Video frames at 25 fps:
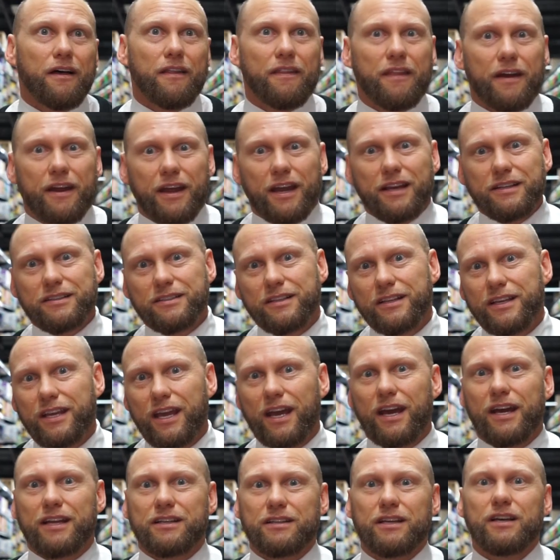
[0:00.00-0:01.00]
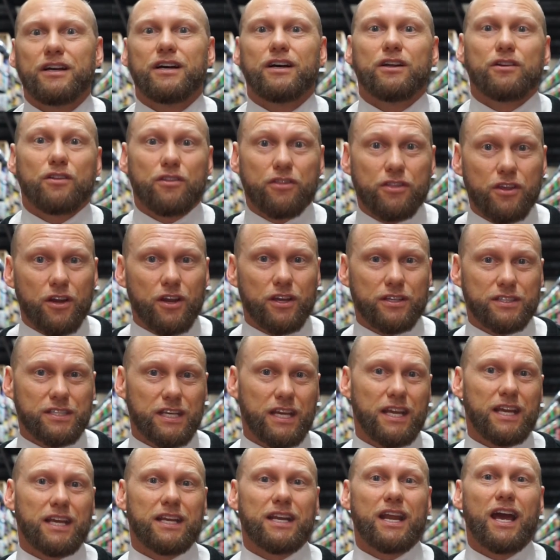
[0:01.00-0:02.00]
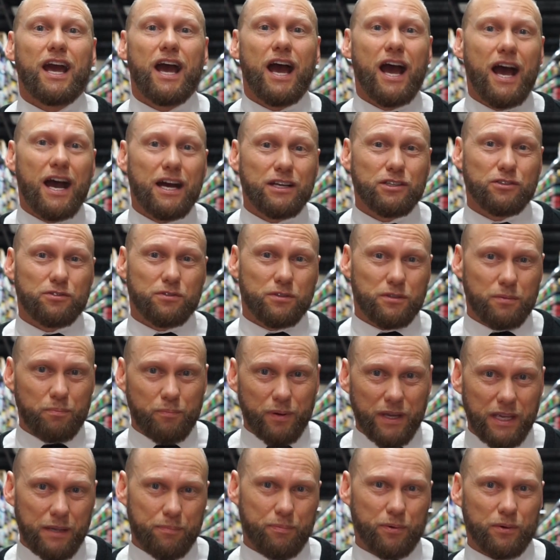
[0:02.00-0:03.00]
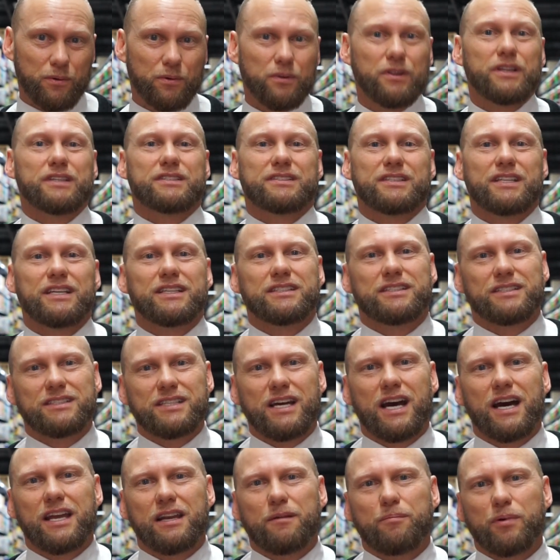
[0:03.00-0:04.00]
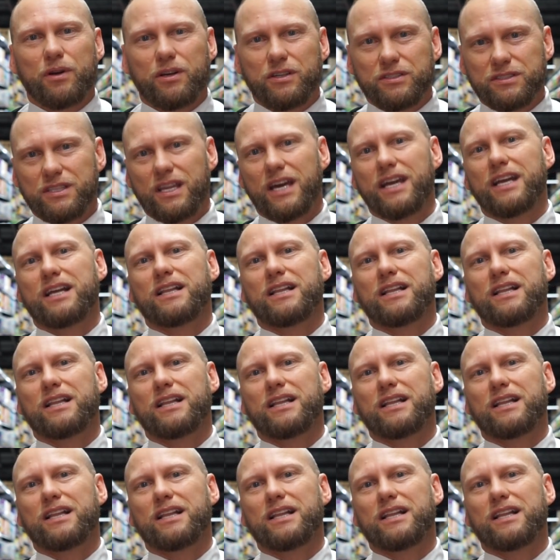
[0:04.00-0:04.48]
they actually had 1,300 people listening to data because they